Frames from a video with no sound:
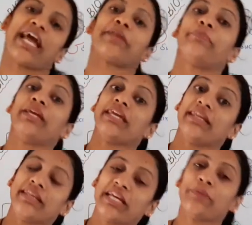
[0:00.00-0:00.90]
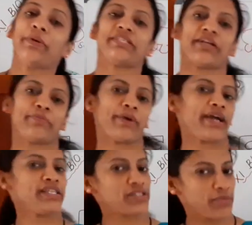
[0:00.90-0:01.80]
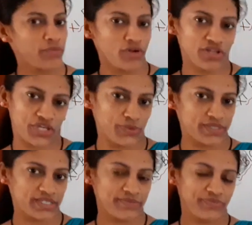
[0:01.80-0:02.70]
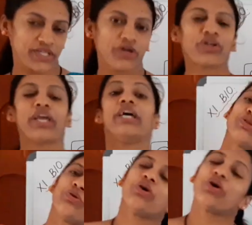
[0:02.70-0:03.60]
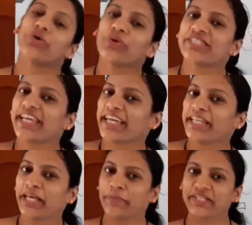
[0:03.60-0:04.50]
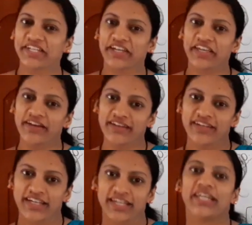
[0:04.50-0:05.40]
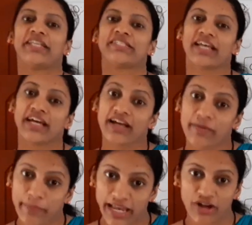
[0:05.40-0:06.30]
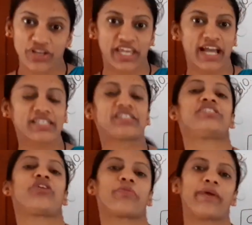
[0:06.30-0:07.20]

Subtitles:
can be inhibited by some molecules. Okay, so who is the inhibitor here? It is malonic acid, or